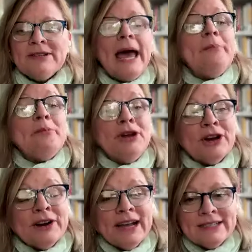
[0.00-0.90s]
about
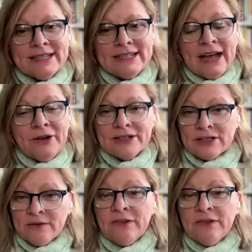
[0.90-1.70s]
Heppner as a town?